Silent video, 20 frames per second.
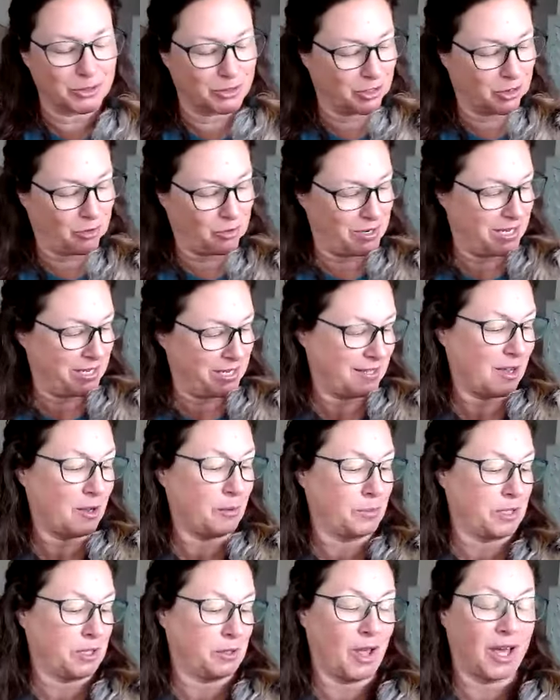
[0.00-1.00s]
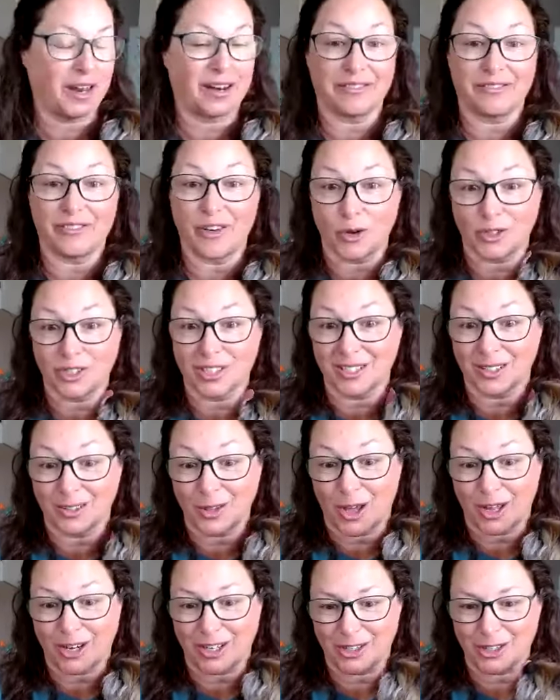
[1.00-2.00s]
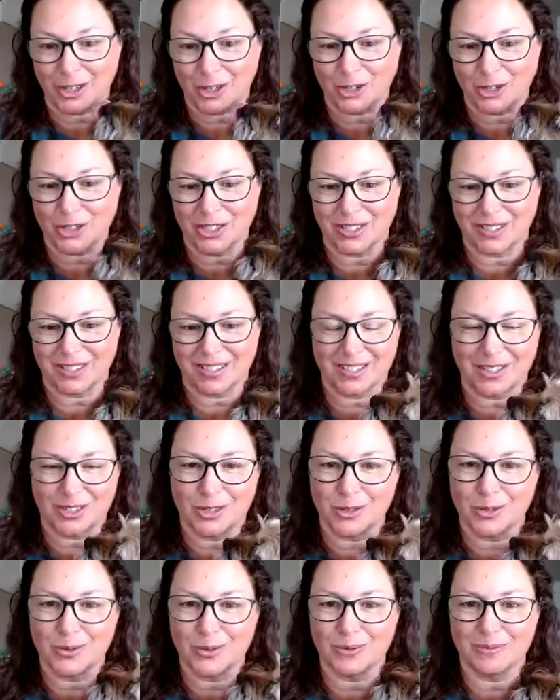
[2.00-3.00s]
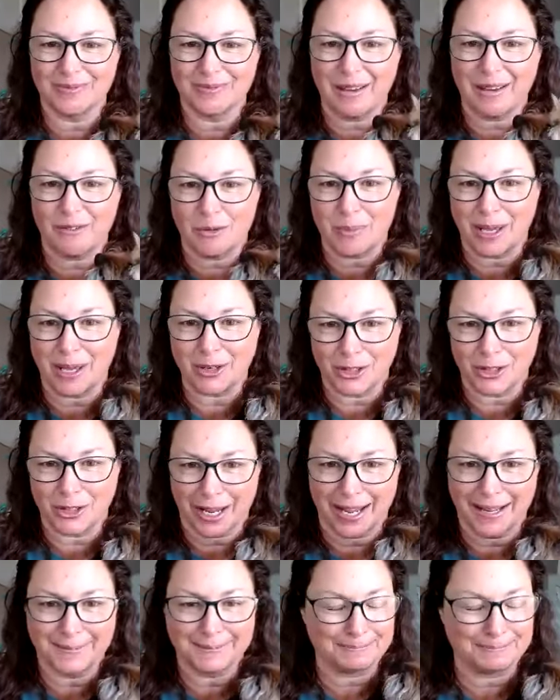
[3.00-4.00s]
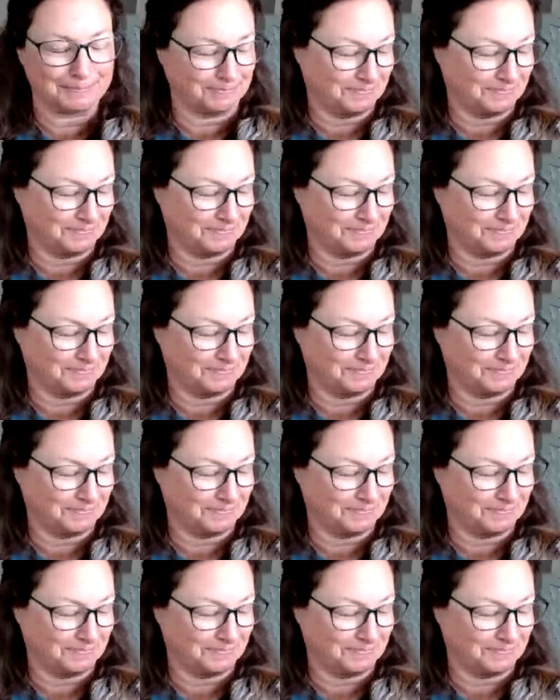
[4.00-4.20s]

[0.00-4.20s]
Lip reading: So he's helped a lot of folks and a lot of nurses to have a better day.